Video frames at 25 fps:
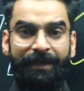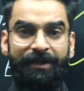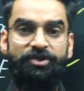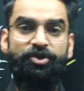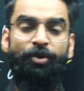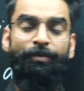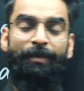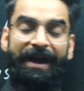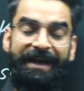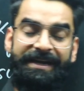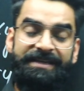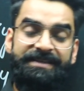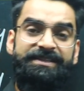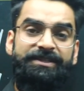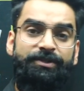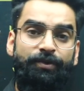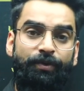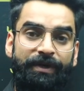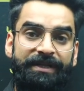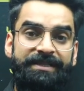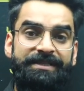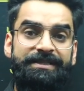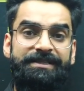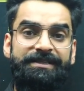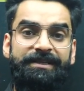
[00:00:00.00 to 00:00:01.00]
So, my dear
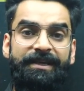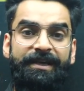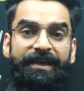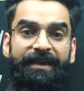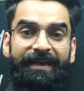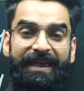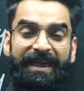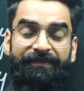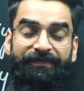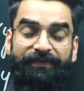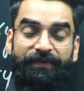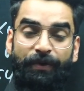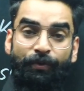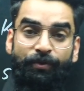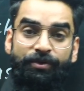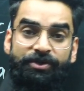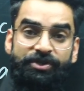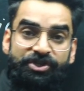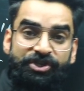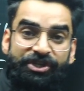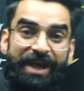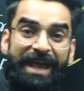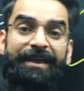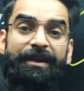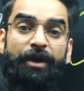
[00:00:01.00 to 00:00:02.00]
students, if you
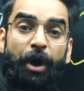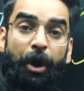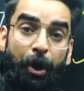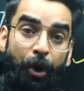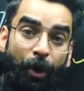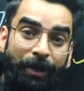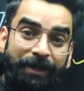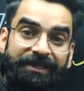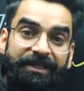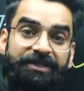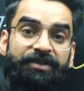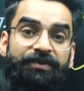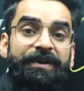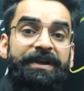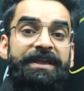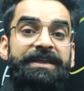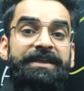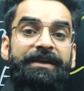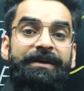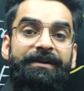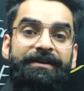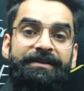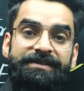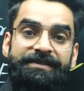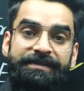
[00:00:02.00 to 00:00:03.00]
check all the three
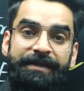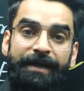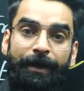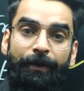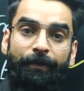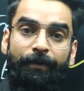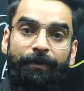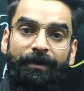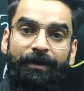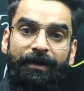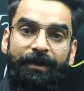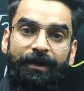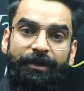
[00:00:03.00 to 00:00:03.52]
years now,